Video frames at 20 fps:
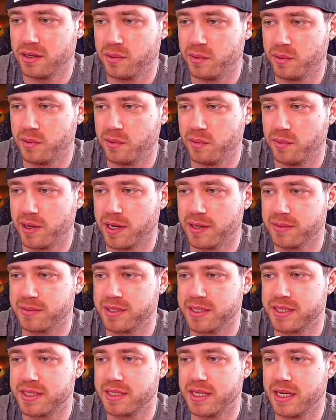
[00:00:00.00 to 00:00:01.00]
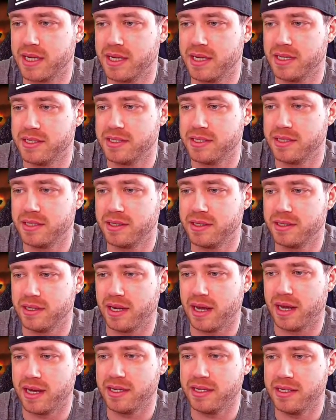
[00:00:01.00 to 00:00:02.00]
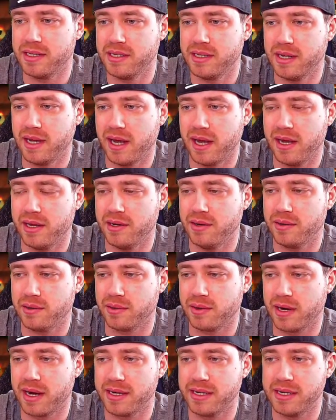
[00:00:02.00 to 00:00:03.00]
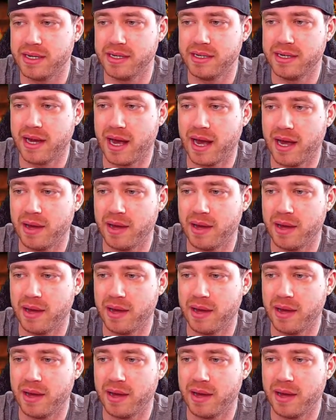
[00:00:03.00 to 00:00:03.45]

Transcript: We got to stage 98 or 99.